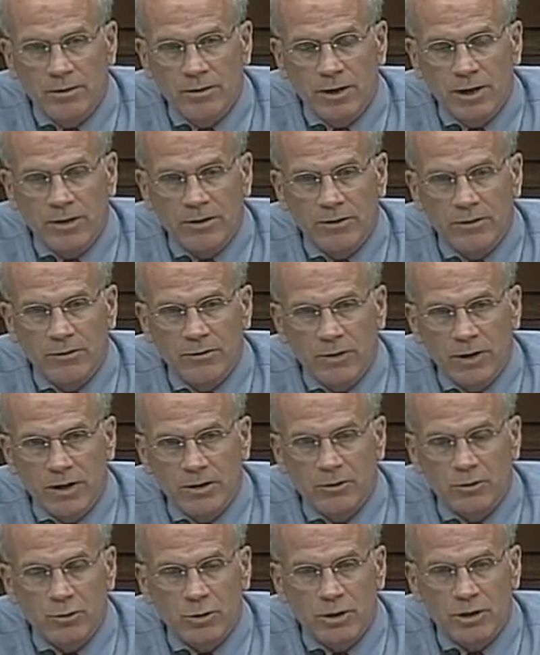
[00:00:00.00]
that the
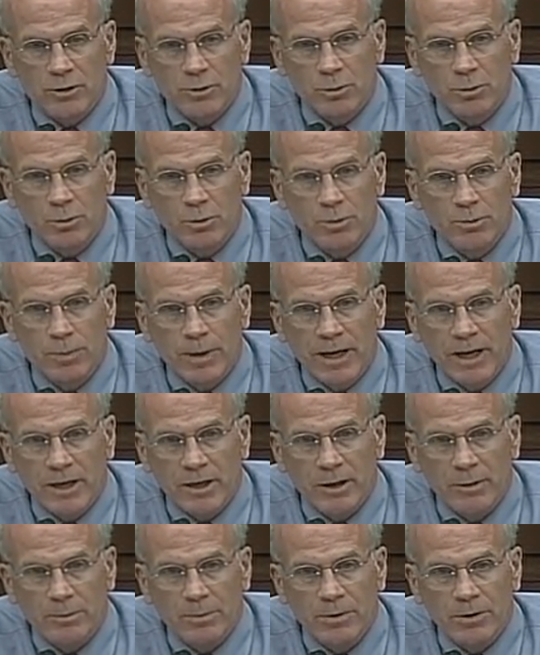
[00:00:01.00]
Fed and Treasury would
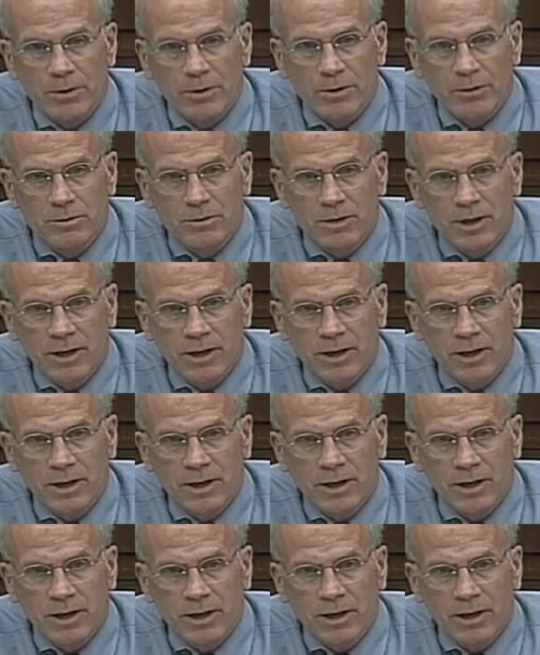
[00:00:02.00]
back up the